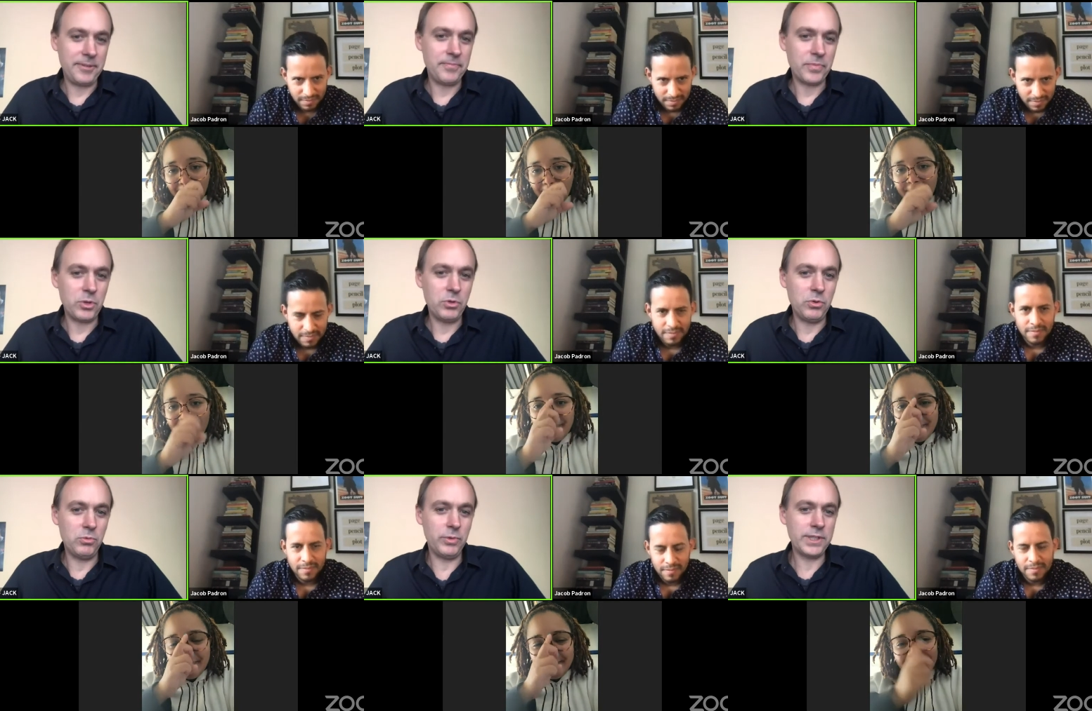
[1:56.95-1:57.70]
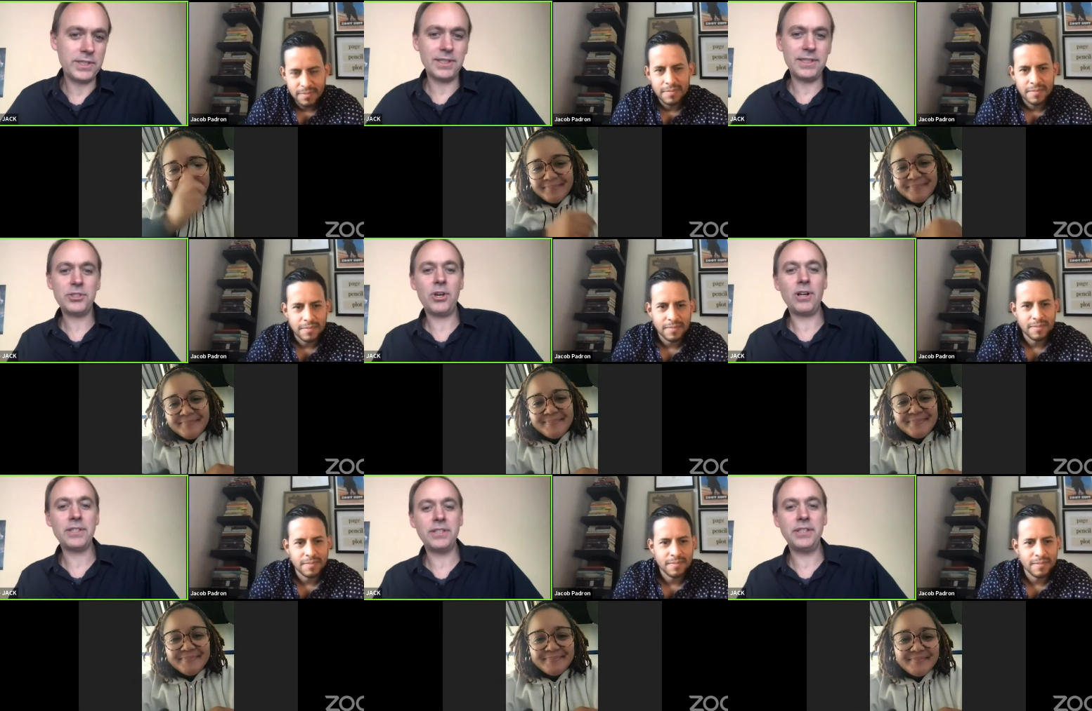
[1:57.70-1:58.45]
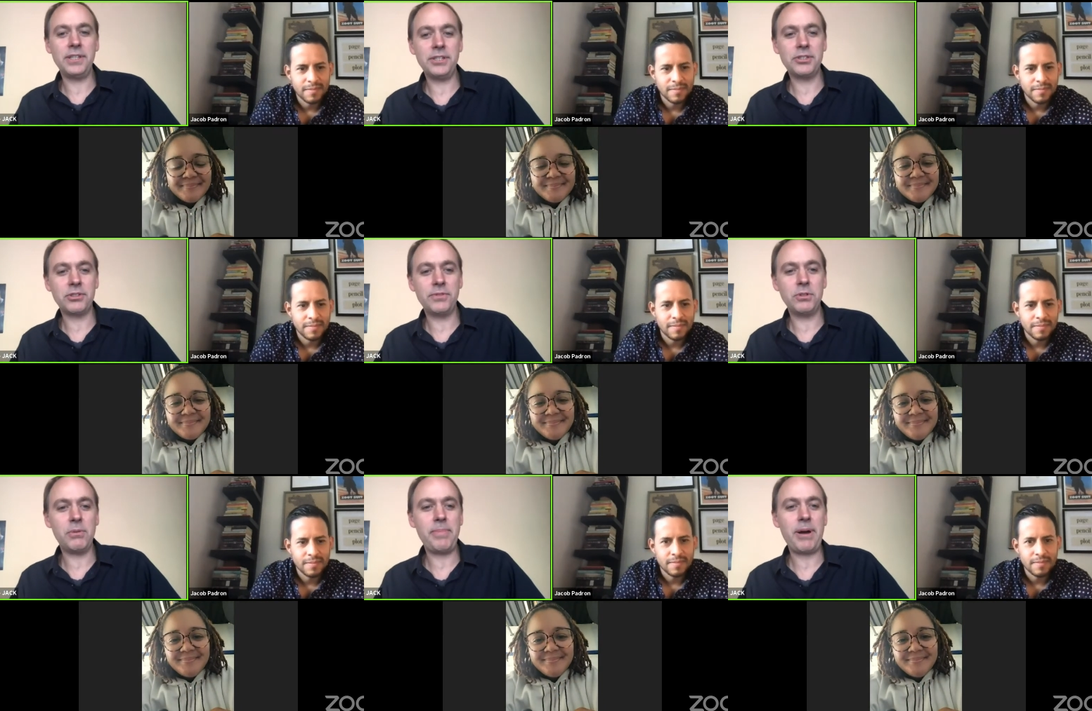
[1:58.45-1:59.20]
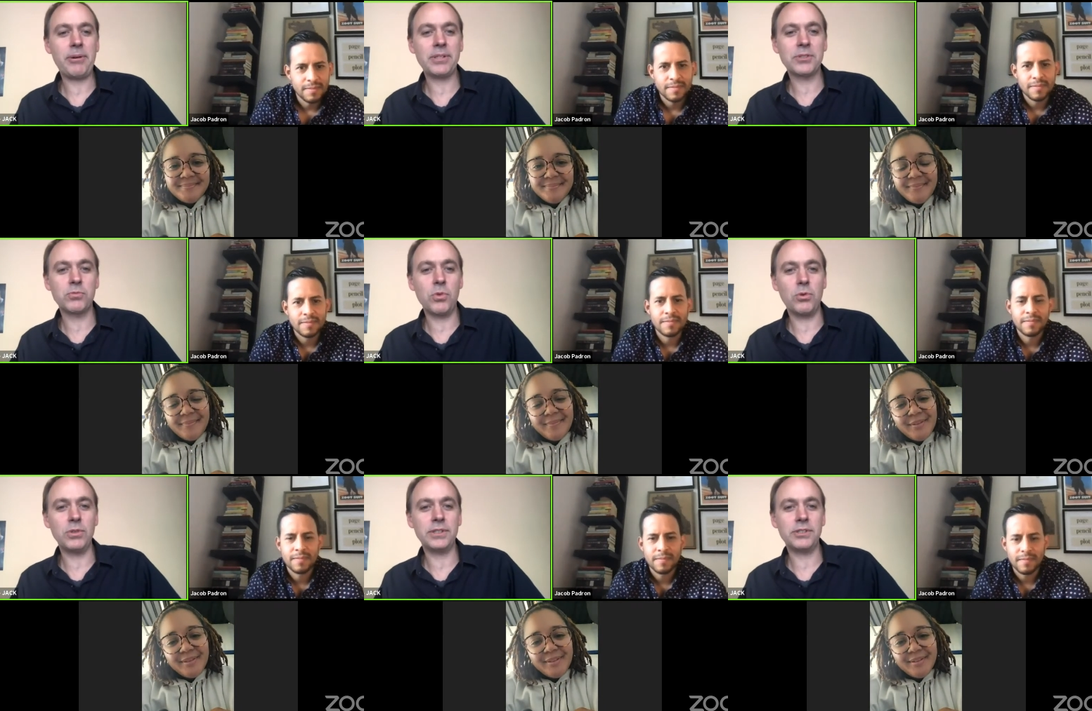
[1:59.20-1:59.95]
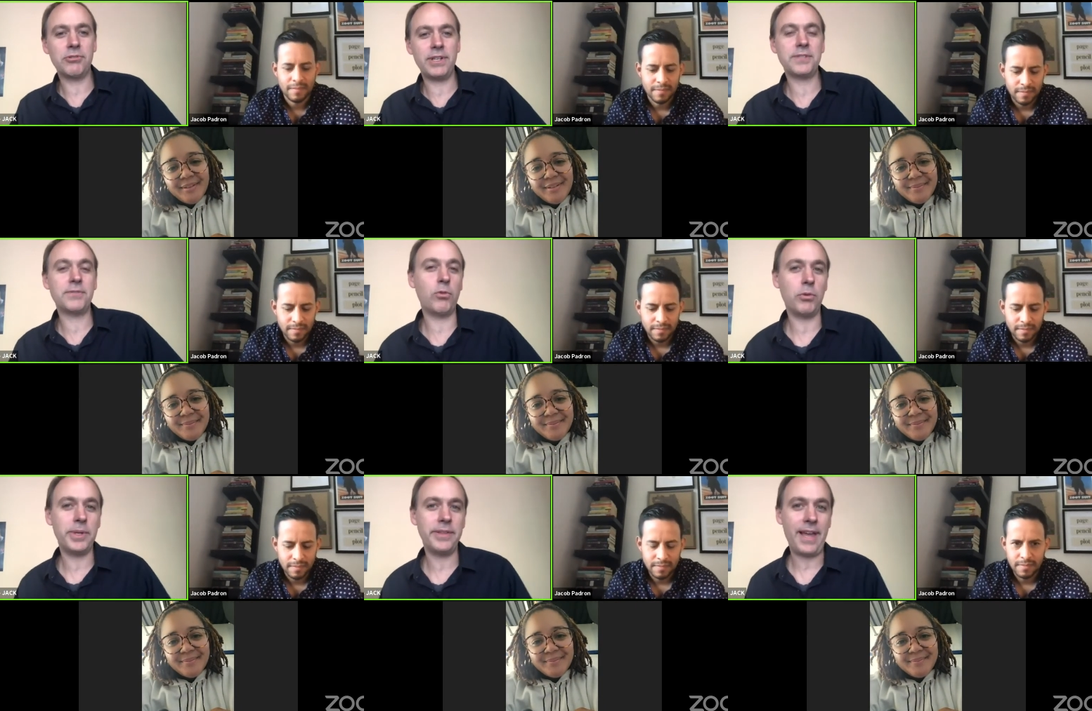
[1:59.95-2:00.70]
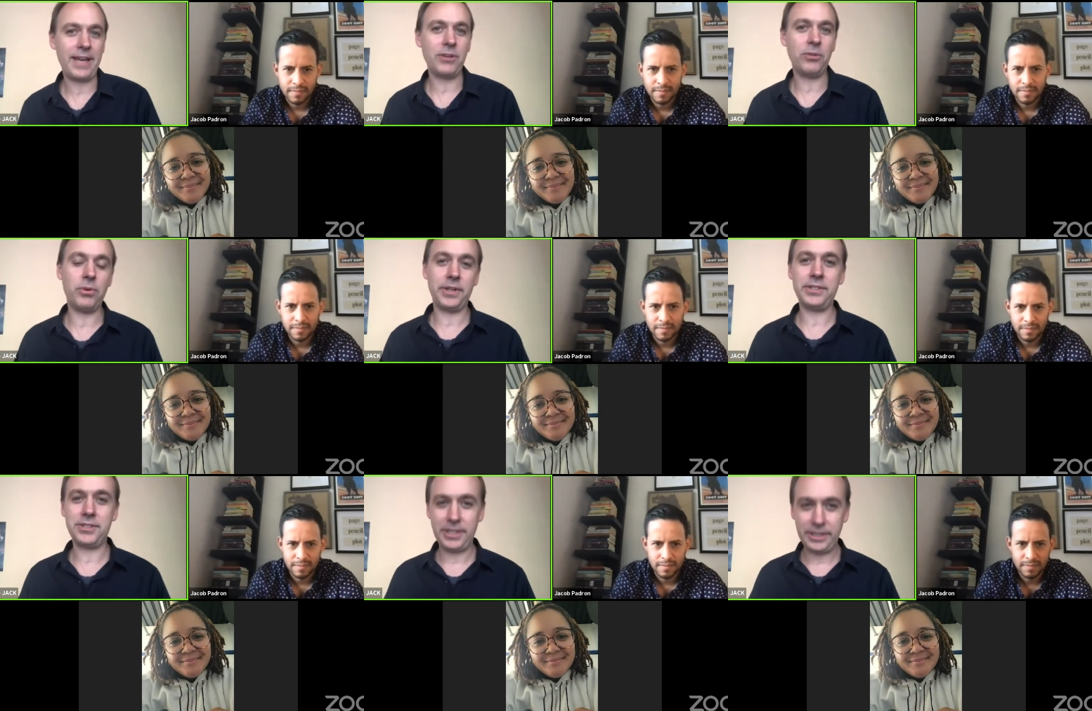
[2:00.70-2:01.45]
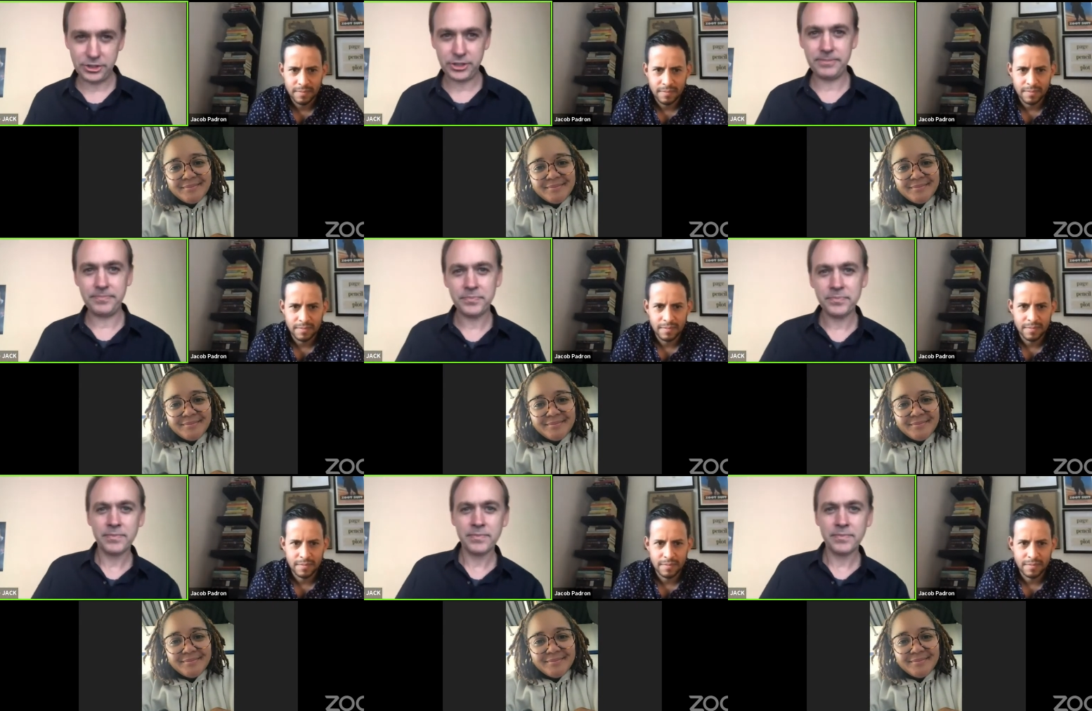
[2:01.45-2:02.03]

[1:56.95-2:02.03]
Speaker 1: who recently talked in an interview about his role in transforming that organization.